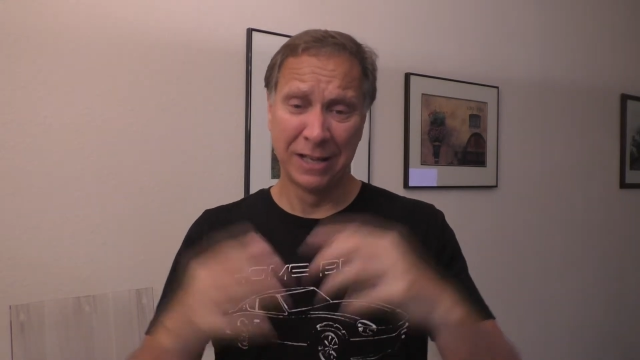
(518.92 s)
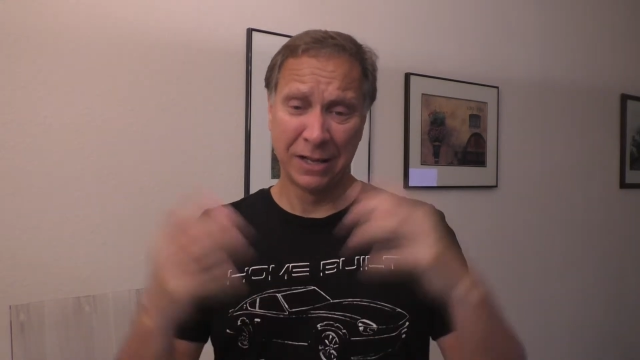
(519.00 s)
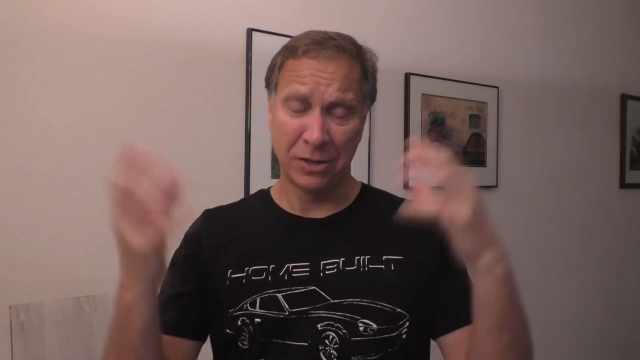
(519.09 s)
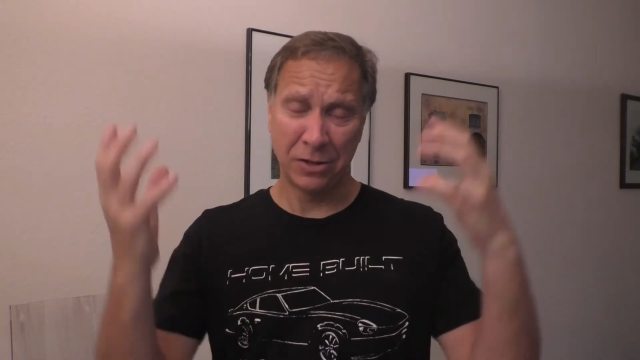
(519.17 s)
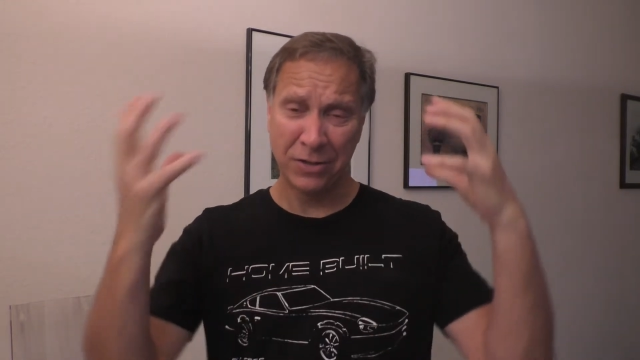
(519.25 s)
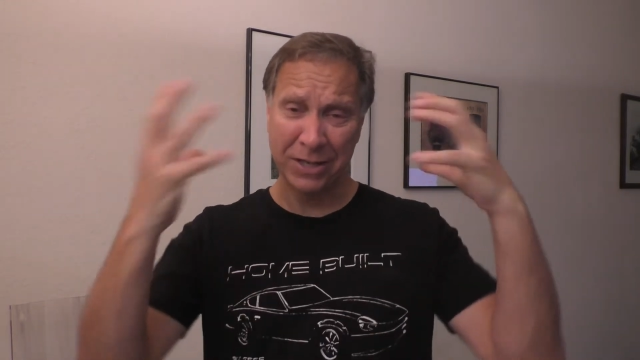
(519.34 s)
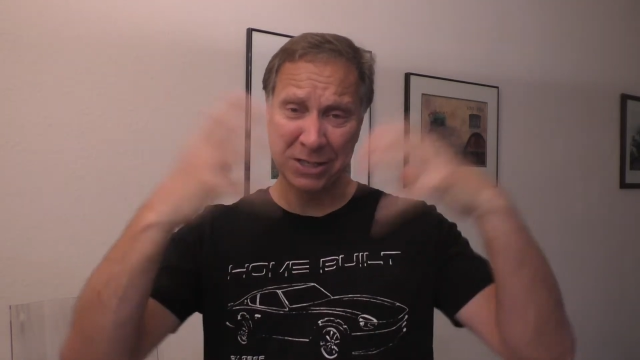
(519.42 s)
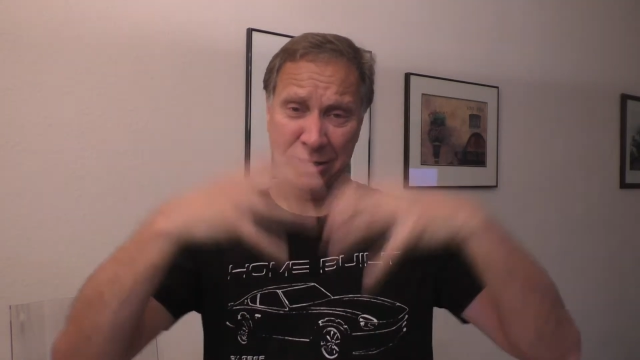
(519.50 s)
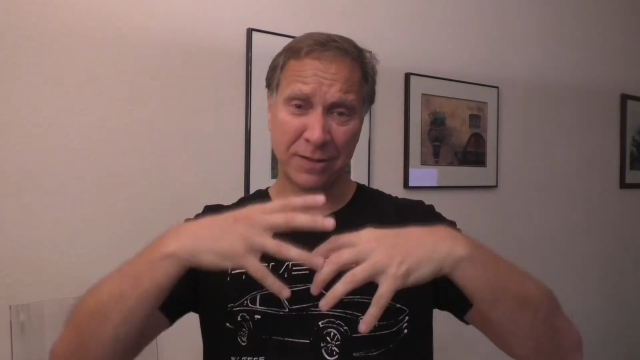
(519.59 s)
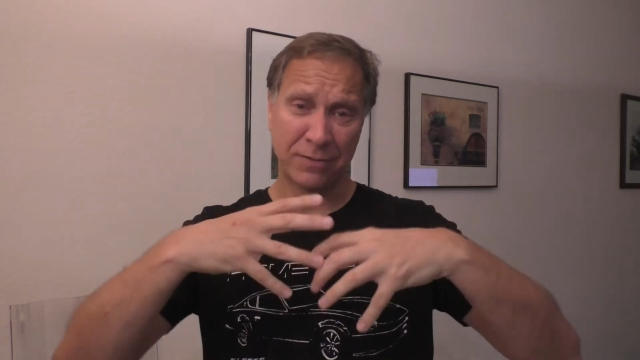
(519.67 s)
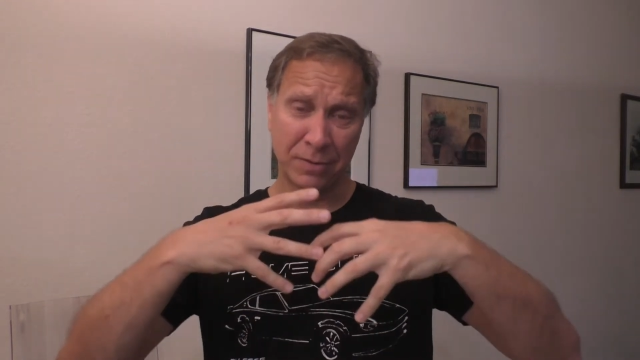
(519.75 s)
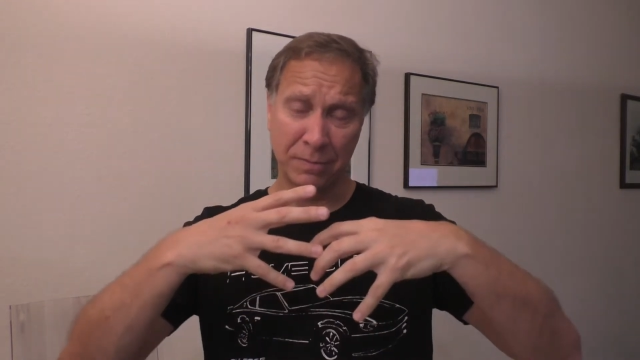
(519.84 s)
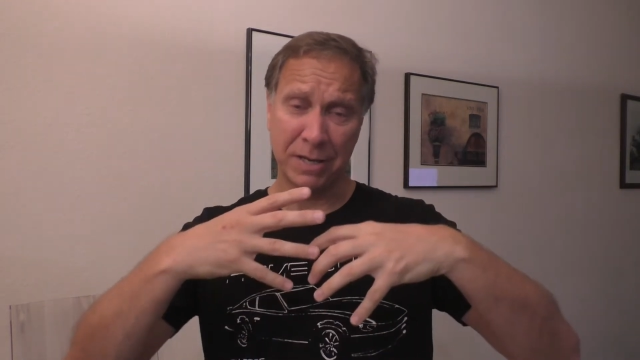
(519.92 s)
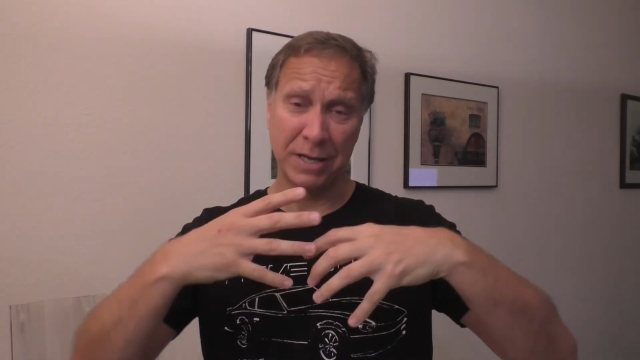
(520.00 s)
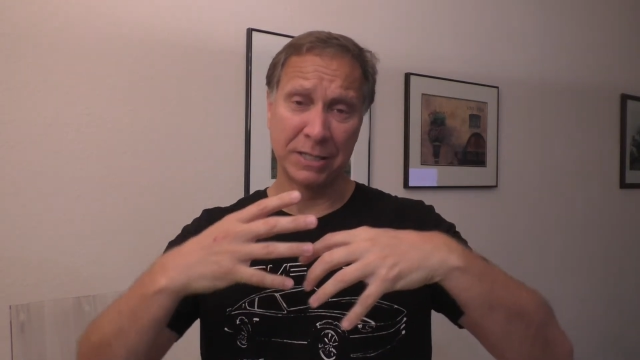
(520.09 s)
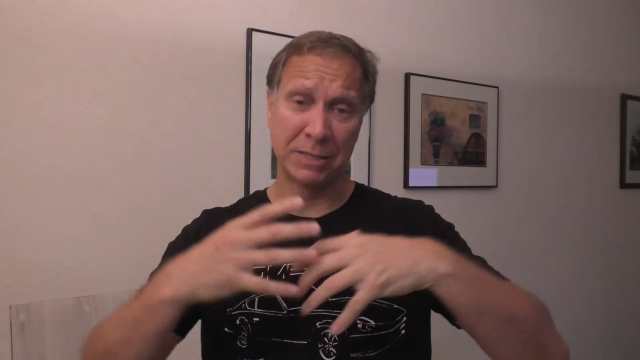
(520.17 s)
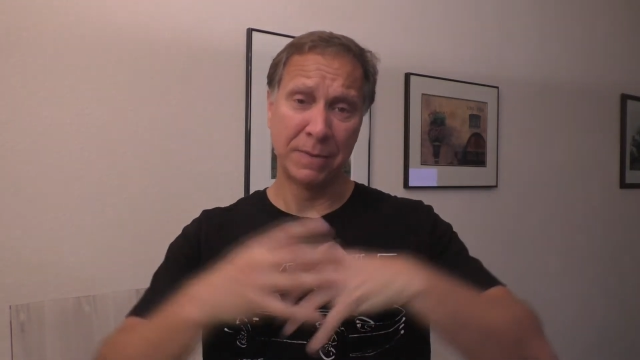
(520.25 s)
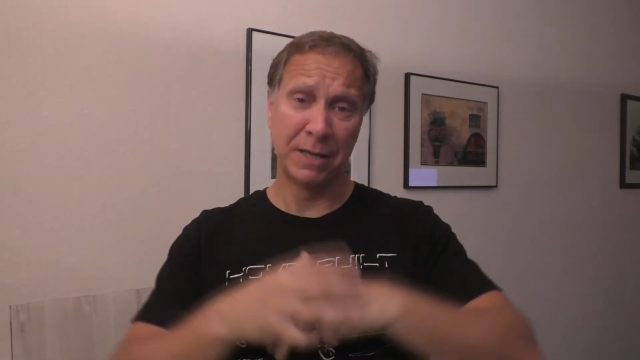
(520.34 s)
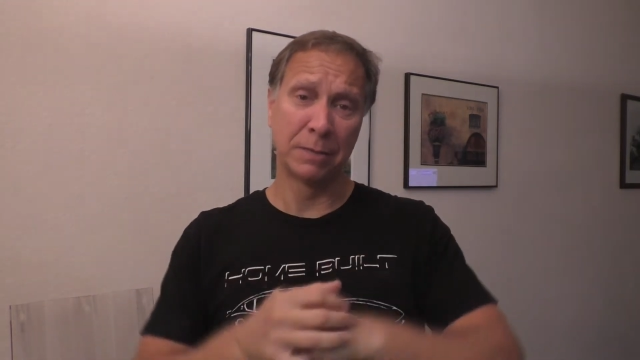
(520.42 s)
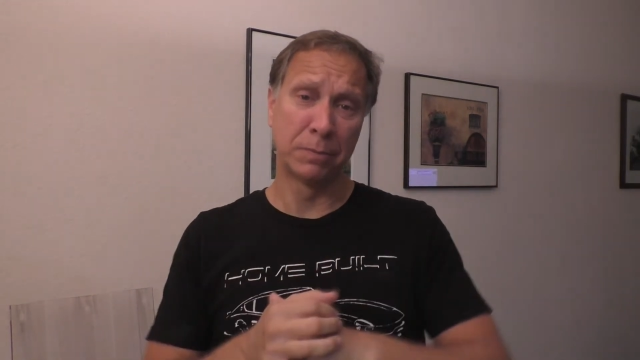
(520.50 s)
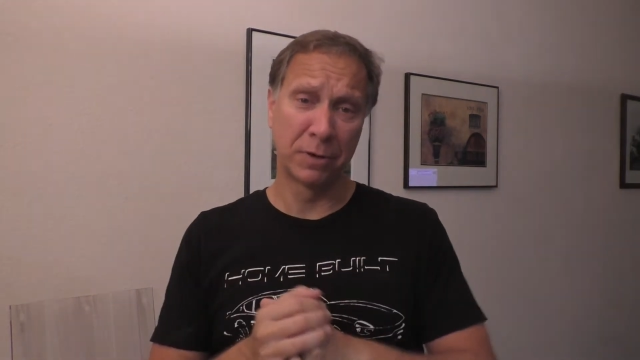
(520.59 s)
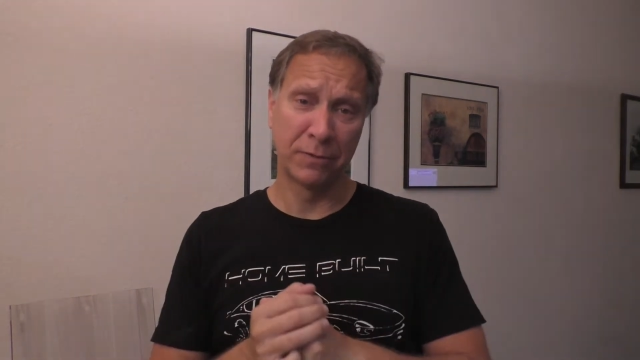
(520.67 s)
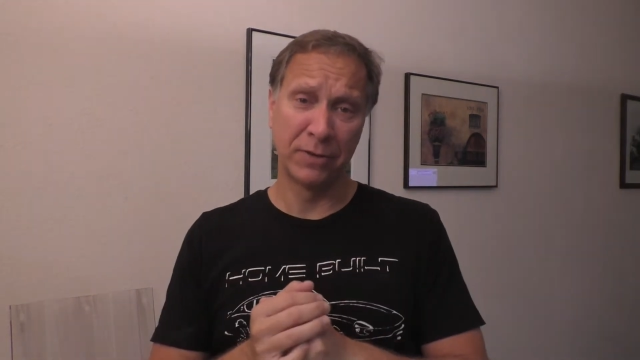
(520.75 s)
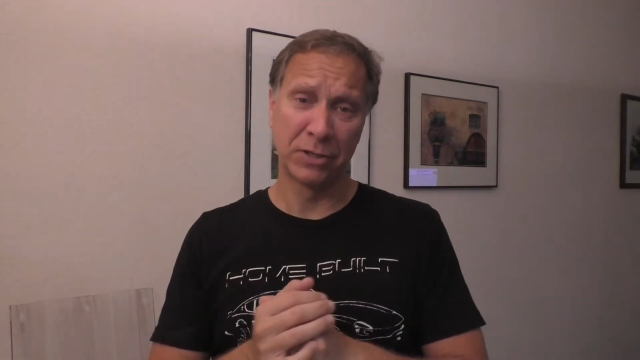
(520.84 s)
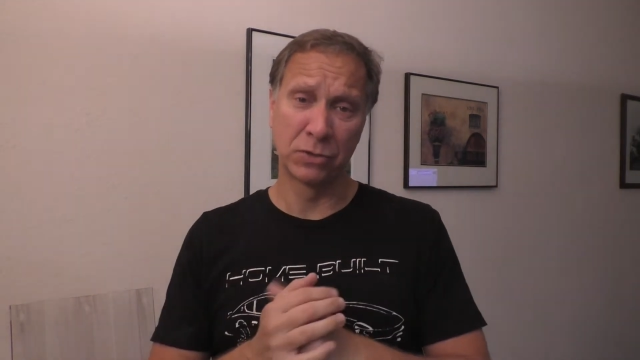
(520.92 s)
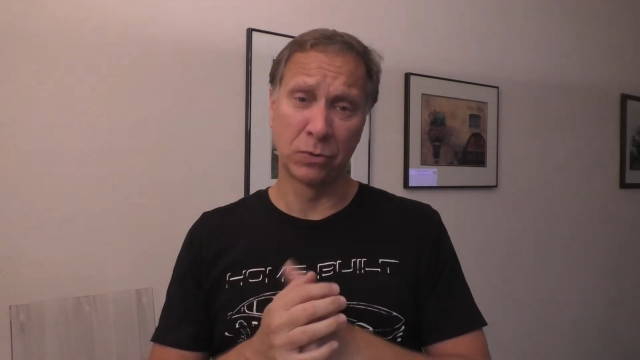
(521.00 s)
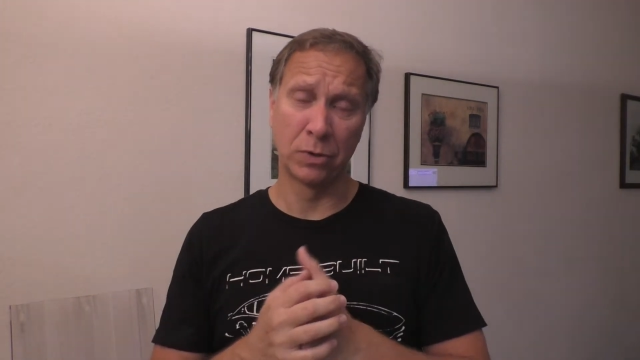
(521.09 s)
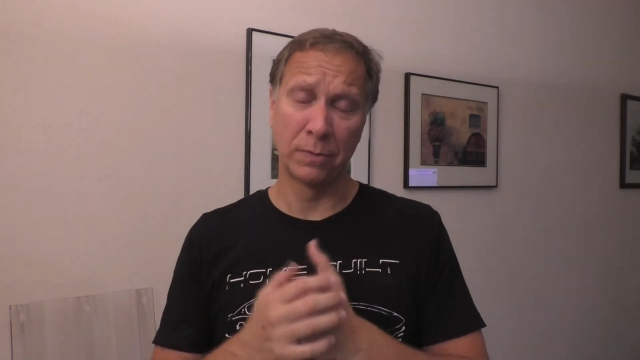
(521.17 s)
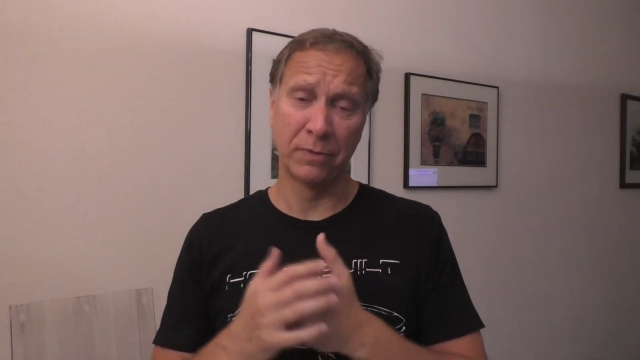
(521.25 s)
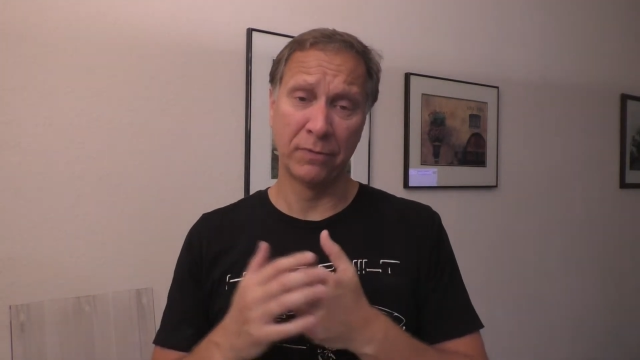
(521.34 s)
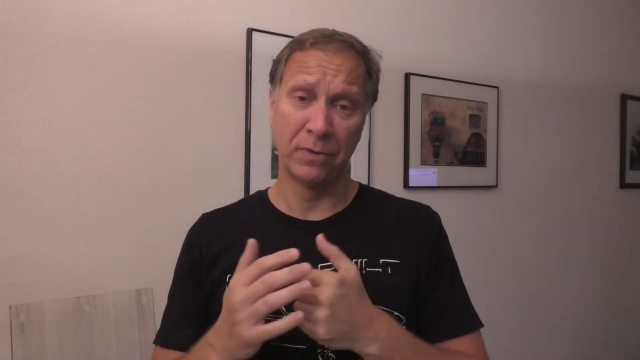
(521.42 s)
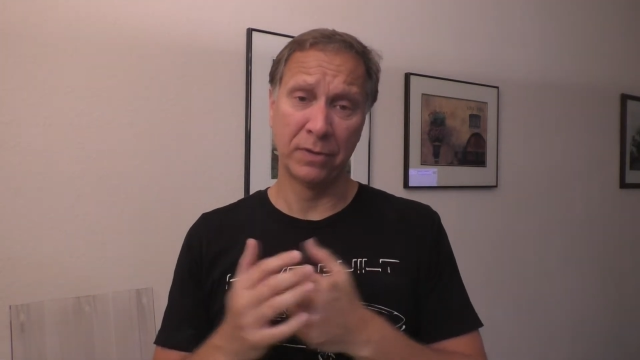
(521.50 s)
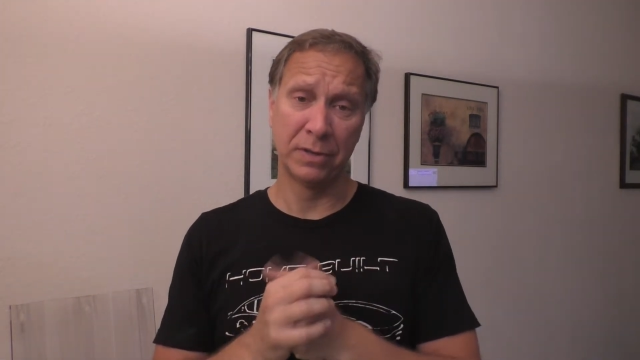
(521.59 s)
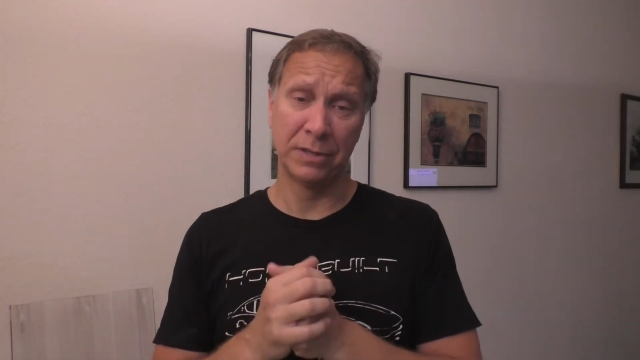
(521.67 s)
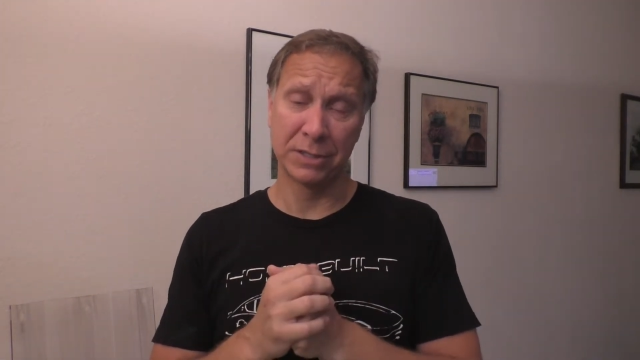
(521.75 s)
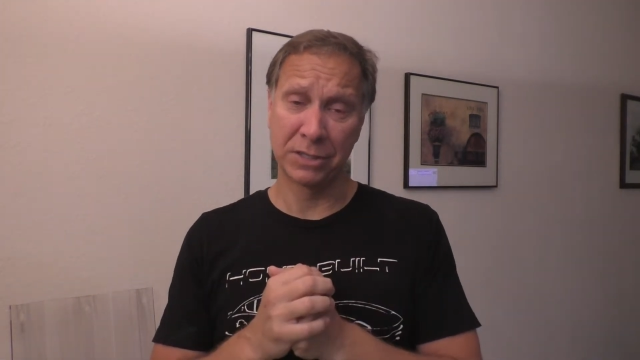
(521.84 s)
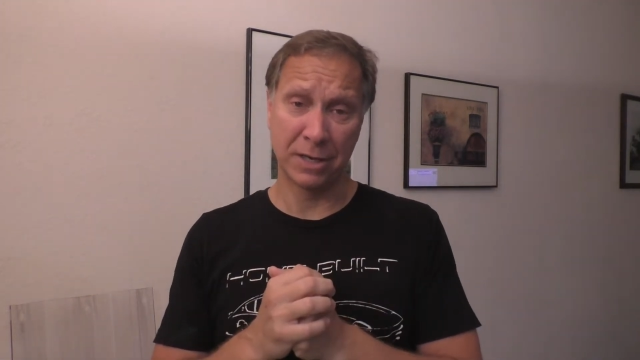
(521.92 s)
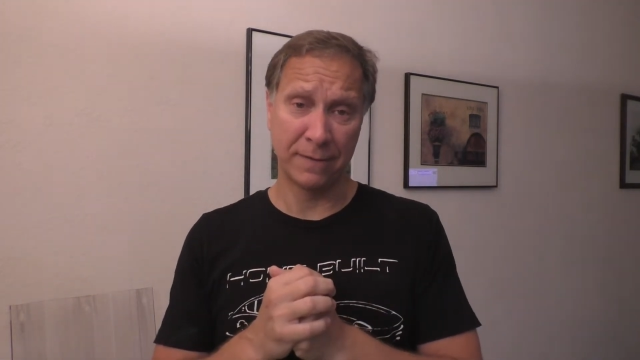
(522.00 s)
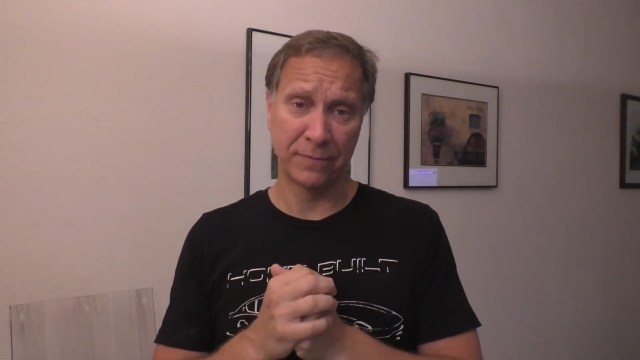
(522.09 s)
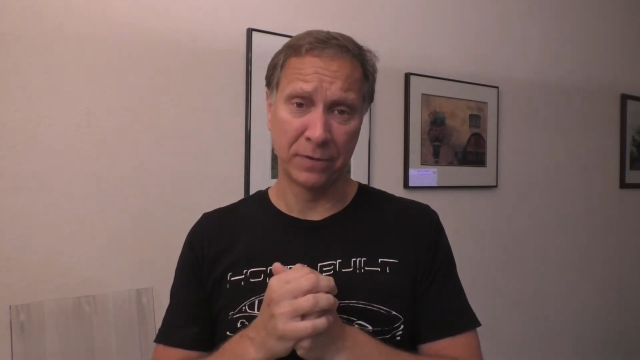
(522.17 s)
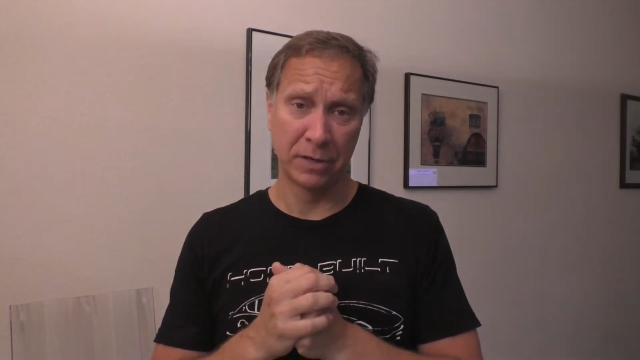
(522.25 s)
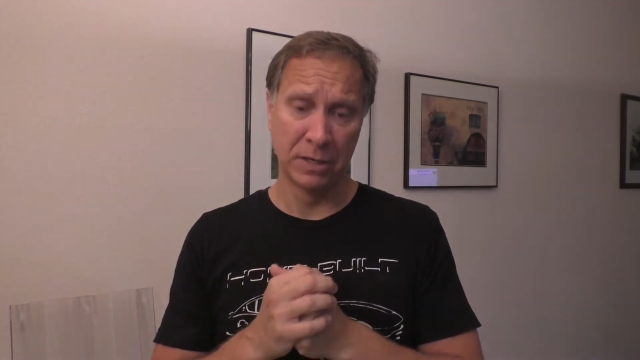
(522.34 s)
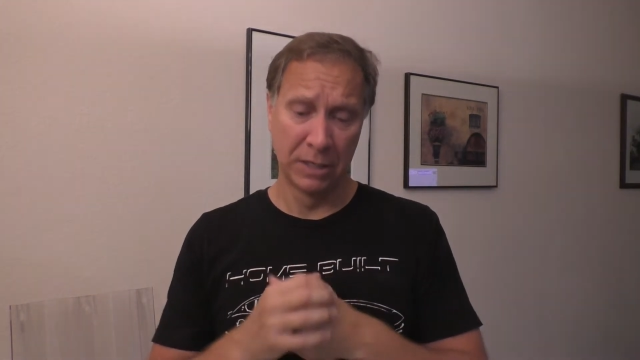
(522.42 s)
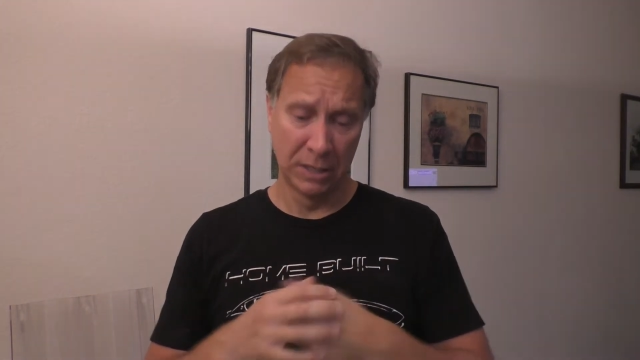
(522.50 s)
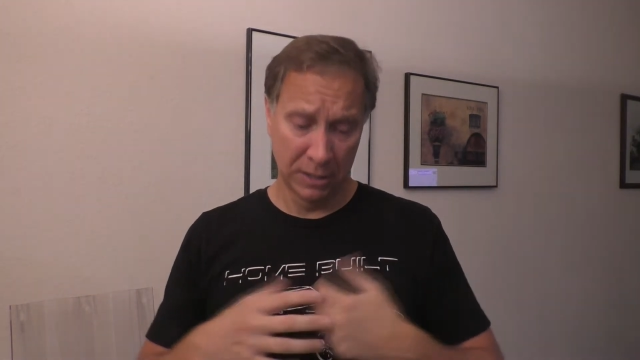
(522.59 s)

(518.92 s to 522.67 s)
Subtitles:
all that stuff combines to make the perfect storm of discomfort.